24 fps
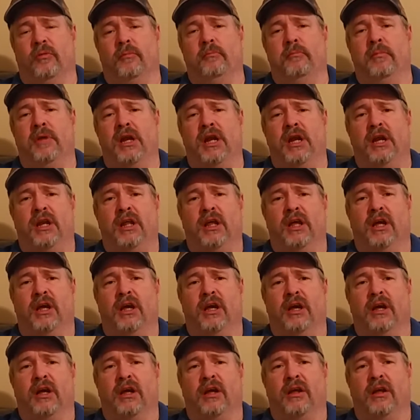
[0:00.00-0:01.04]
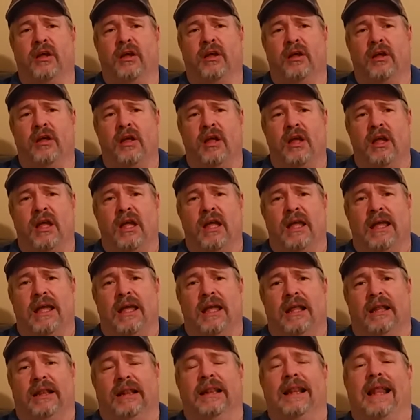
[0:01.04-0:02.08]
media
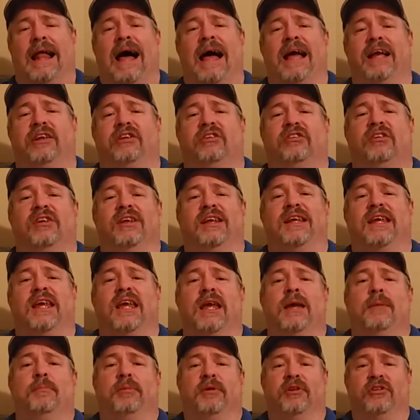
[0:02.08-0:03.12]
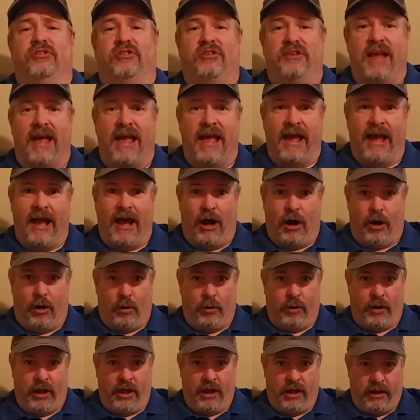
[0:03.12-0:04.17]
likes to keep us
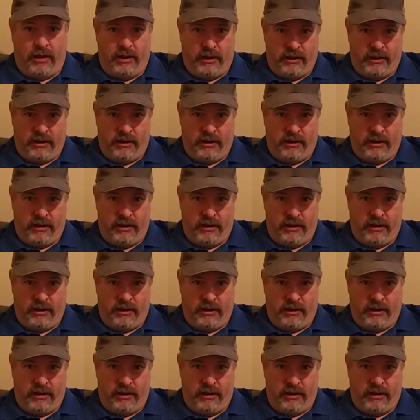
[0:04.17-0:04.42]
down,